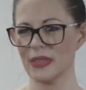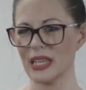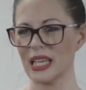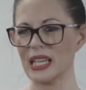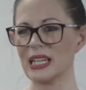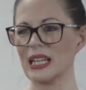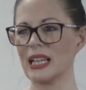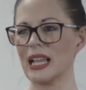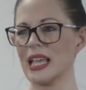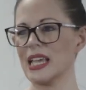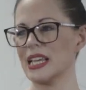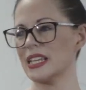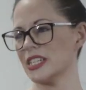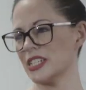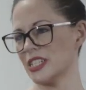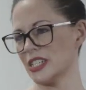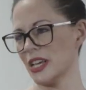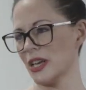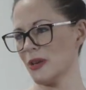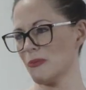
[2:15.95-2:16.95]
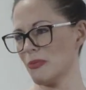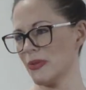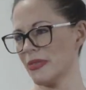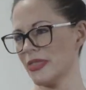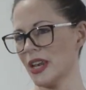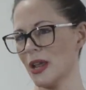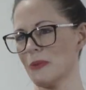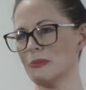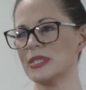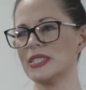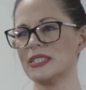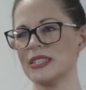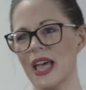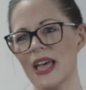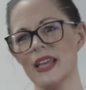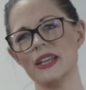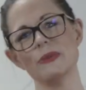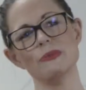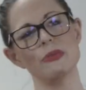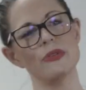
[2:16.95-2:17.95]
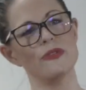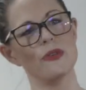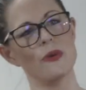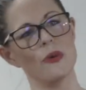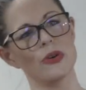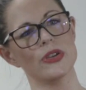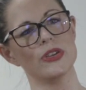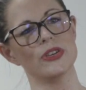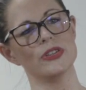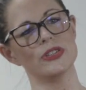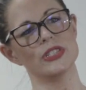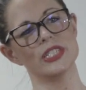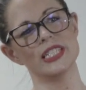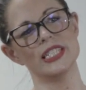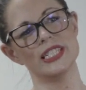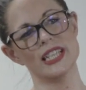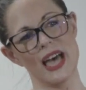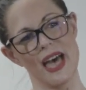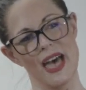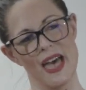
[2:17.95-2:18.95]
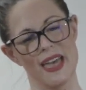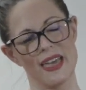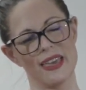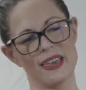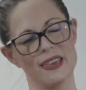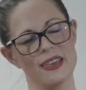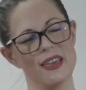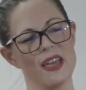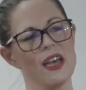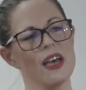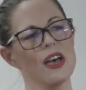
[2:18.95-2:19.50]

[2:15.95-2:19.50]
in leadership, that I'm standing before you today